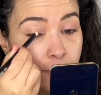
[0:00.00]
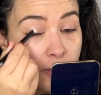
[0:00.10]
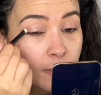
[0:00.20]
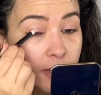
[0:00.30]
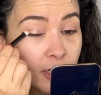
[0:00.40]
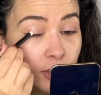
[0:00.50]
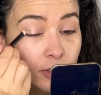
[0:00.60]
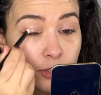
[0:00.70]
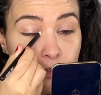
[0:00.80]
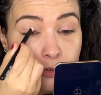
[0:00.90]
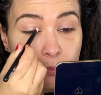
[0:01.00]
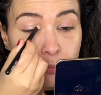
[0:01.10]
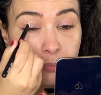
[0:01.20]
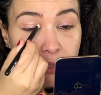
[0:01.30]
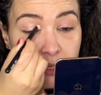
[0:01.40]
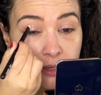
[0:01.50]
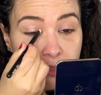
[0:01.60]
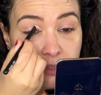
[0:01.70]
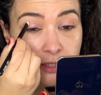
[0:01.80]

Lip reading: maybe I should do big